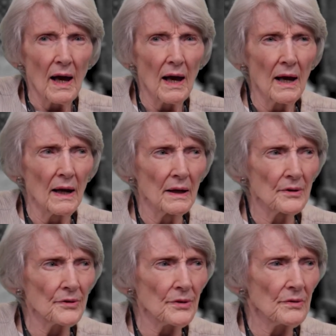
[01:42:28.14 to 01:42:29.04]

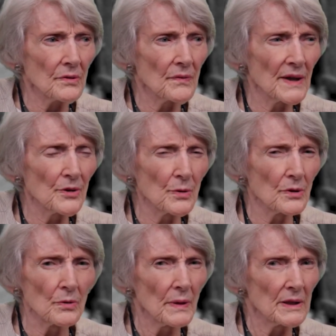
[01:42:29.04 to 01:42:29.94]
and they do a
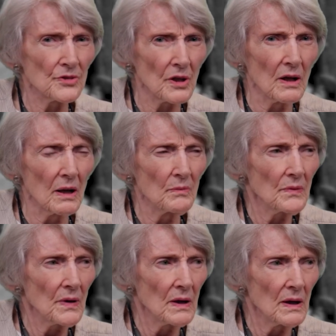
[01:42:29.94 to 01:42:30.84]
great job.
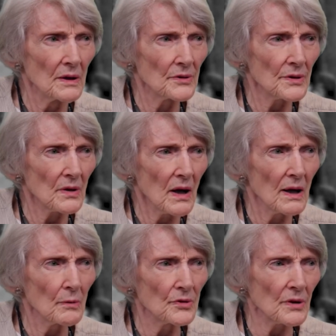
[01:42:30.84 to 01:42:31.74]
And
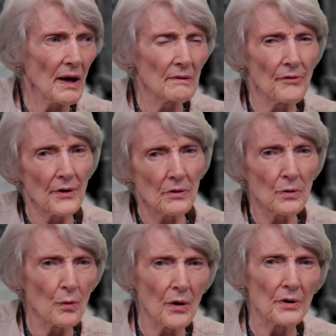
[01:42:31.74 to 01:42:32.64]
I was kind of their
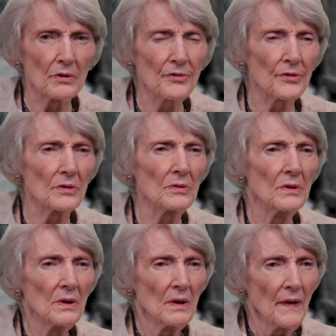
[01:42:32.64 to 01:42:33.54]
lawyer for
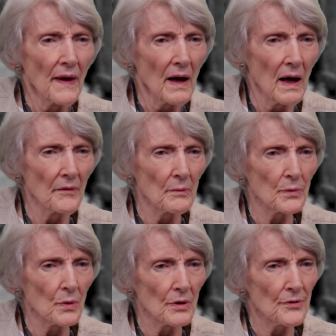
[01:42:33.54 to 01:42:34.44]
mm-hmm. on the
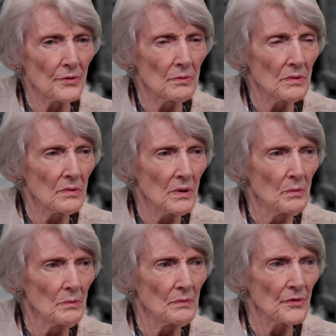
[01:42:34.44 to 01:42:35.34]
board for
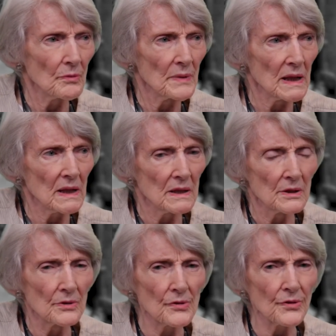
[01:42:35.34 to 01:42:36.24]
um, for many
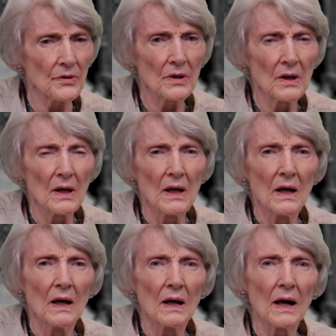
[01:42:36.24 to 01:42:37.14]
years.
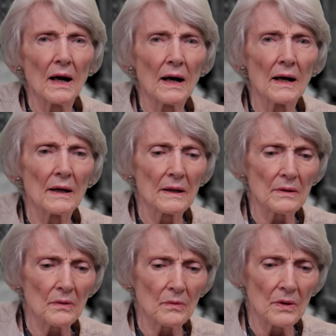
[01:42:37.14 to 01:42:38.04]
I
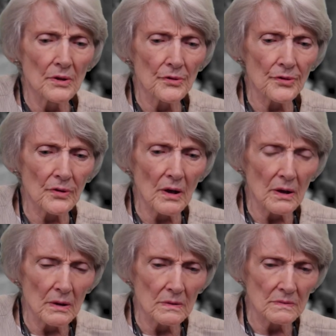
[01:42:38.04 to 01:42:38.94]
was
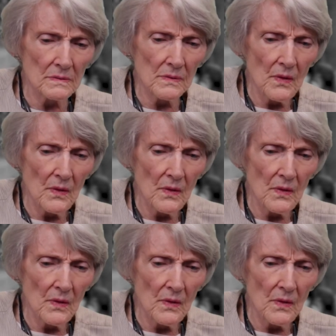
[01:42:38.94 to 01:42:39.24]
um,